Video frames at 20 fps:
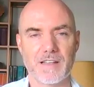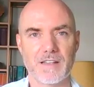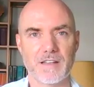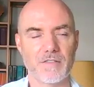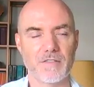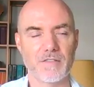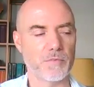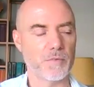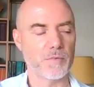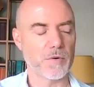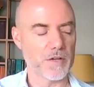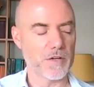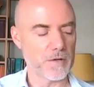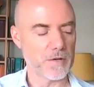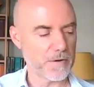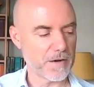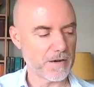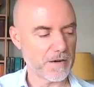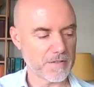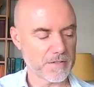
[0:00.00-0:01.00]
If were your
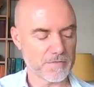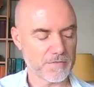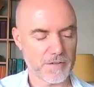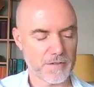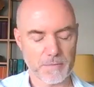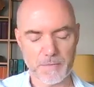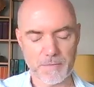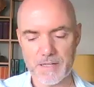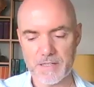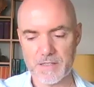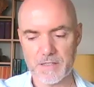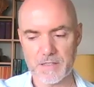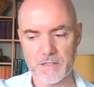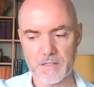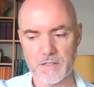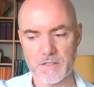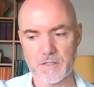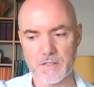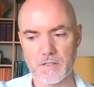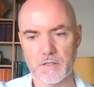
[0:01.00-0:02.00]
parents
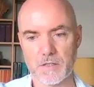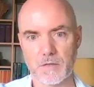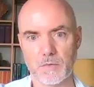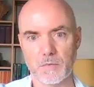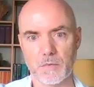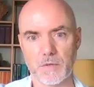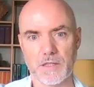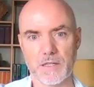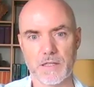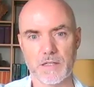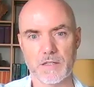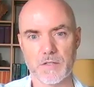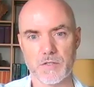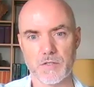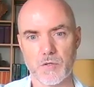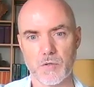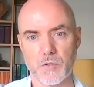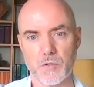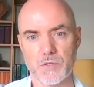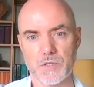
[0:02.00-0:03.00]
fragmented, were they
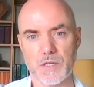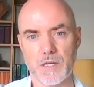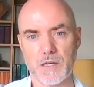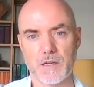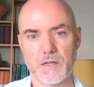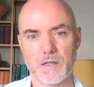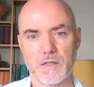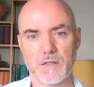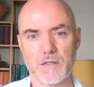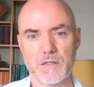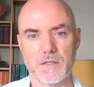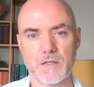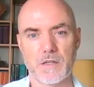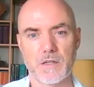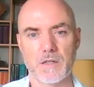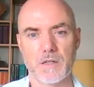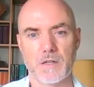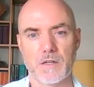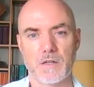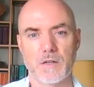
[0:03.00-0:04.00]
dissociated,
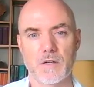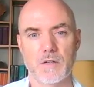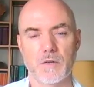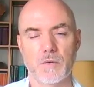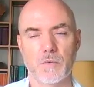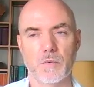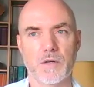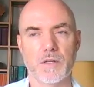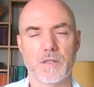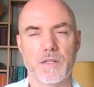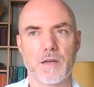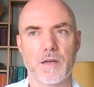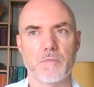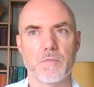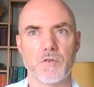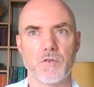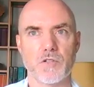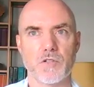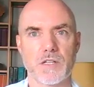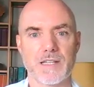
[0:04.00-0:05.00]
were they
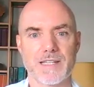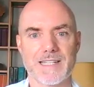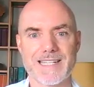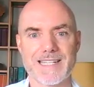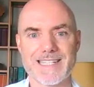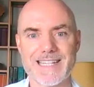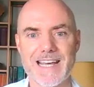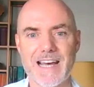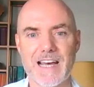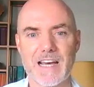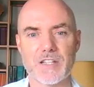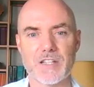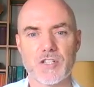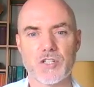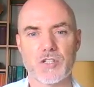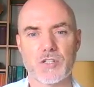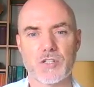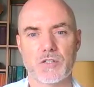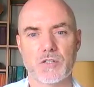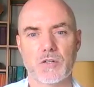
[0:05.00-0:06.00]
emotionally
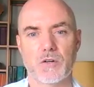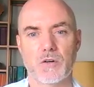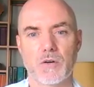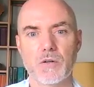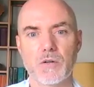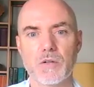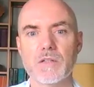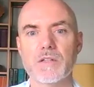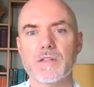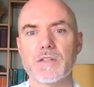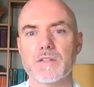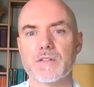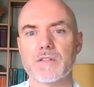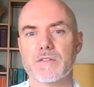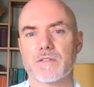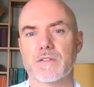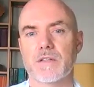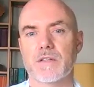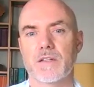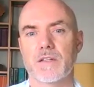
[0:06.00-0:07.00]
detached, all
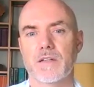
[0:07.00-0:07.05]
these